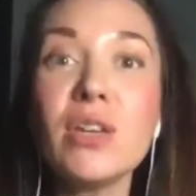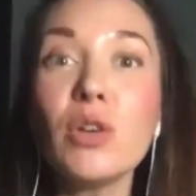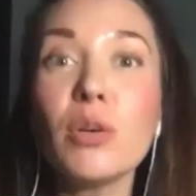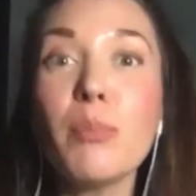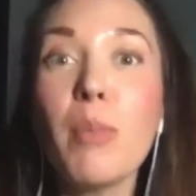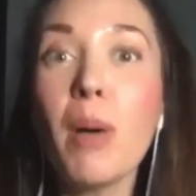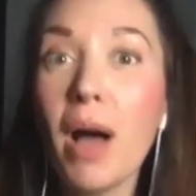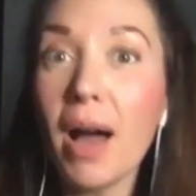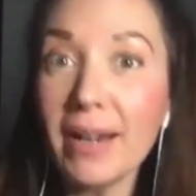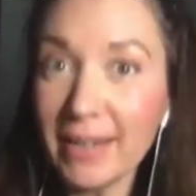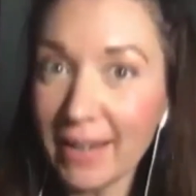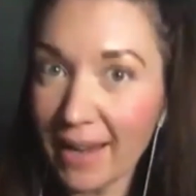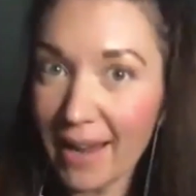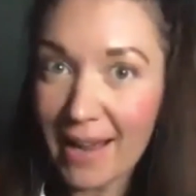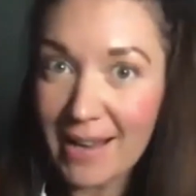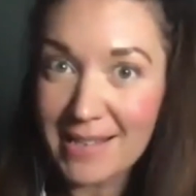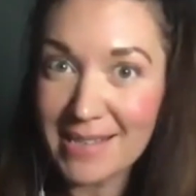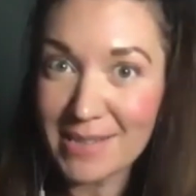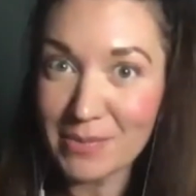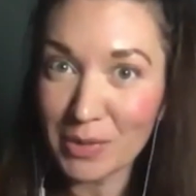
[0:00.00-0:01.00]

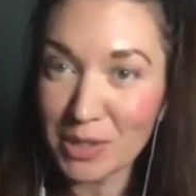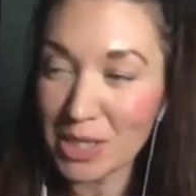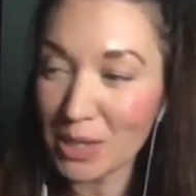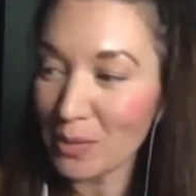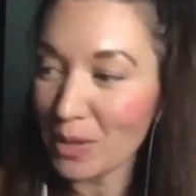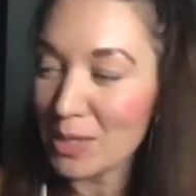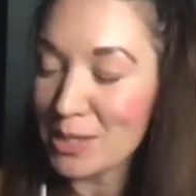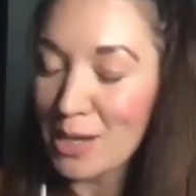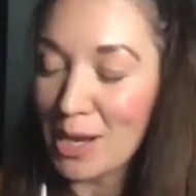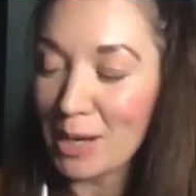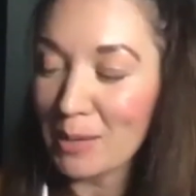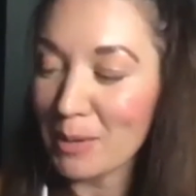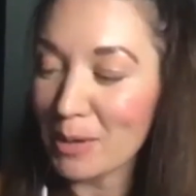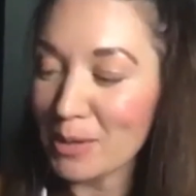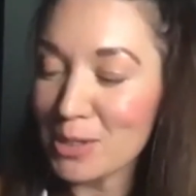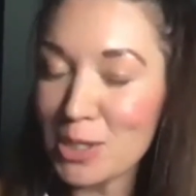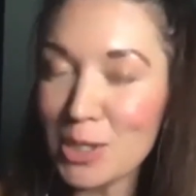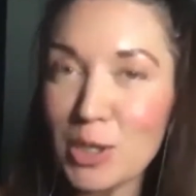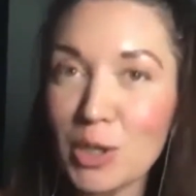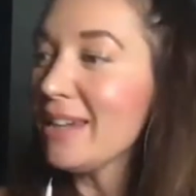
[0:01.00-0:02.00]
podcast, which I want to talk
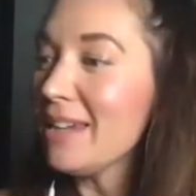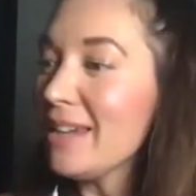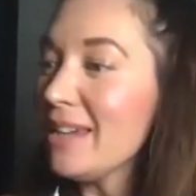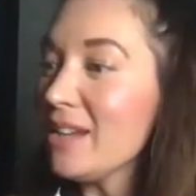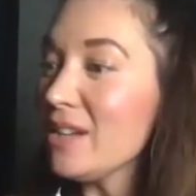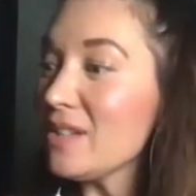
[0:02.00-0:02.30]
about too,